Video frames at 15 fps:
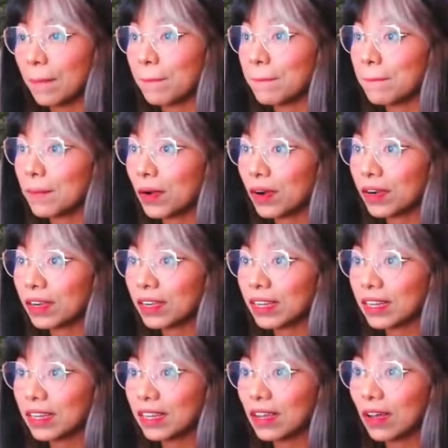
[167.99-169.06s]

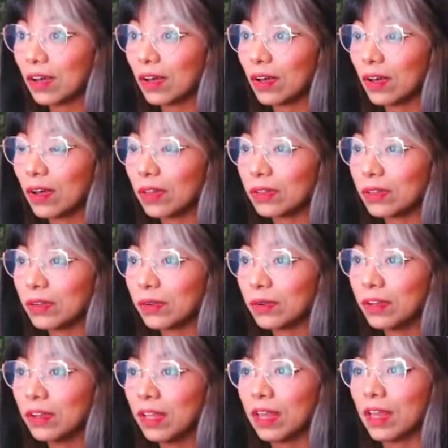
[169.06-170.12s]
Marnie Hollow.